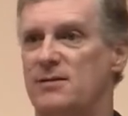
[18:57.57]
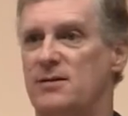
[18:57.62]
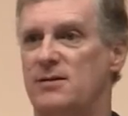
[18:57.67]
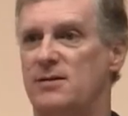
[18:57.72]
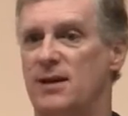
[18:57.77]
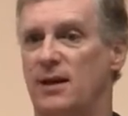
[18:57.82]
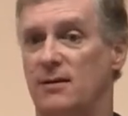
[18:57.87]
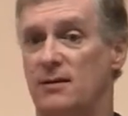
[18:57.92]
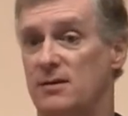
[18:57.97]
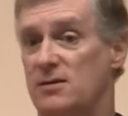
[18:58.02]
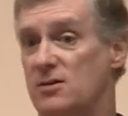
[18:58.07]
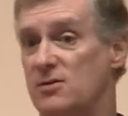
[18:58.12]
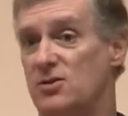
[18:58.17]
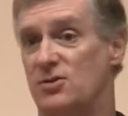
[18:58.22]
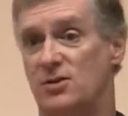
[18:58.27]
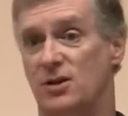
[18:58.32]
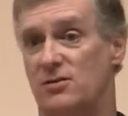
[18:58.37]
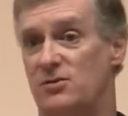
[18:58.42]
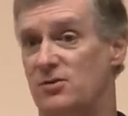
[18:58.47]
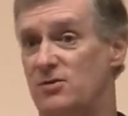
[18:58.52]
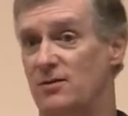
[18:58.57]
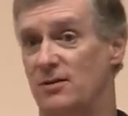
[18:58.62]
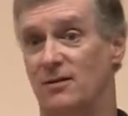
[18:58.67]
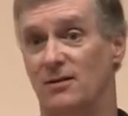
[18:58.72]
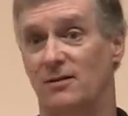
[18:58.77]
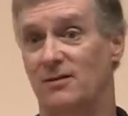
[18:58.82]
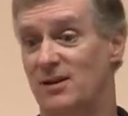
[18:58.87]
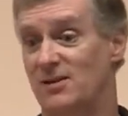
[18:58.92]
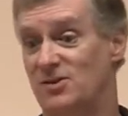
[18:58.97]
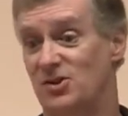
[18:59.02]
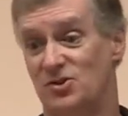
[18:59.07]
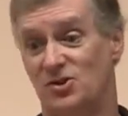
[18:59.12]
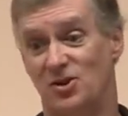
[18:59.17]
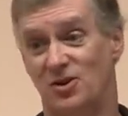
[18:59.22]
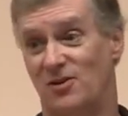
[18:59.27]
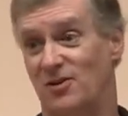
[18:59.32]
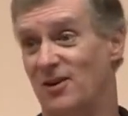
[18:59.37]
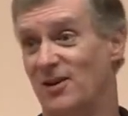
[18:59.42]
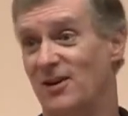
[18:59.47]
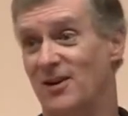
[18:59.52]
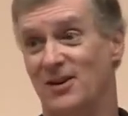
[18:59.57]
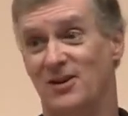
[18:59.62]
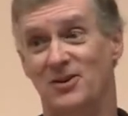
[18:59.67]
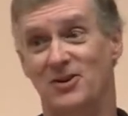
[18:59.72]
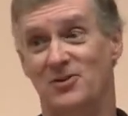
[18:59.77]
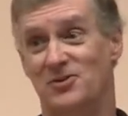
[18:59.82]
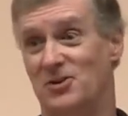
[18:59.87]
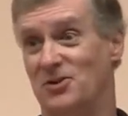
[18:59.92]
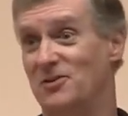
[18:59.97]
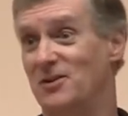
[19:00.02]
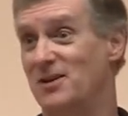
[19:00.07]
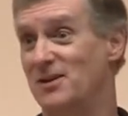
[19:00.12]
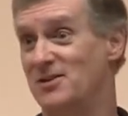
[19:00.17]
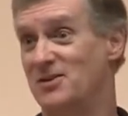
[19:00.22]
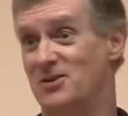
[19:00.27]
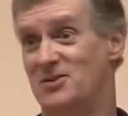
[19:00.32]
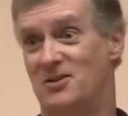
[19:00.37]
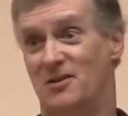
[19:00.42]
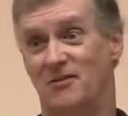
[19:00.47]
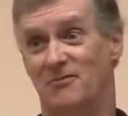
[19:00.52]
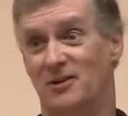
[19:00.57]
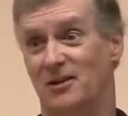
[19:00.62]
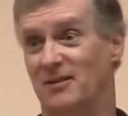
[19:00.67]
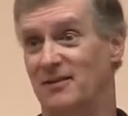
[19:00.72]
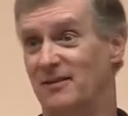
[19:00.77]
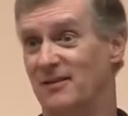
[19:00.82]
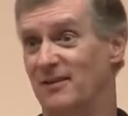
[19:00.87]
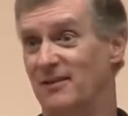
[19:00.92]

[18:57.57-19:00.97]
And he's saying, this is just, this is your, your duty as a servant.